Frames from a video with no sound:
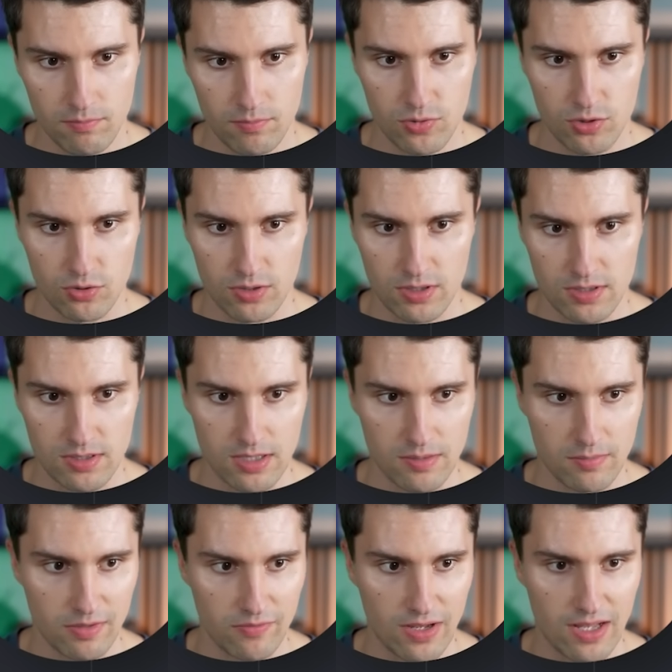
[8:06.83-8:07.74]
So is
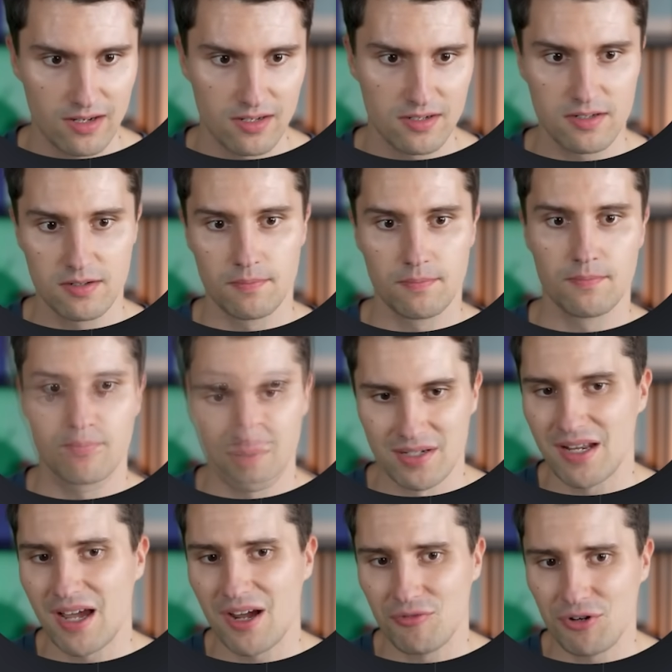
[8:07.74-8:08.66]
email valid.
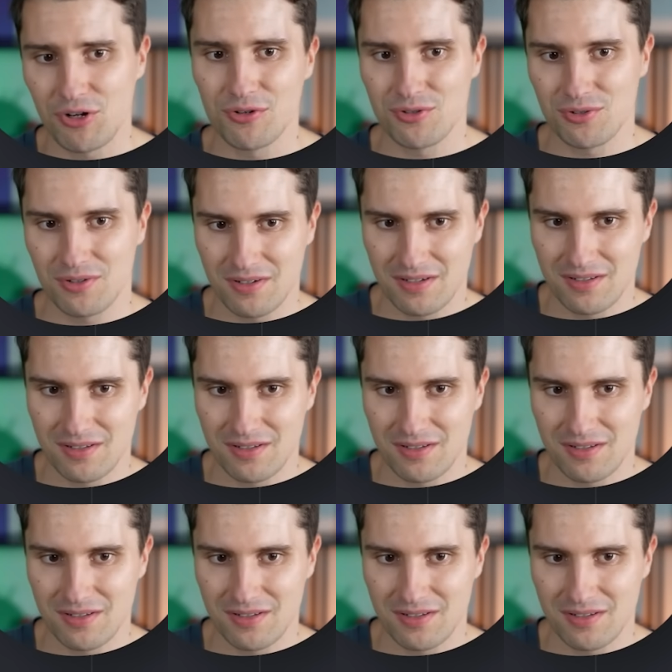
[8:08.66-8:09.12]
But now we also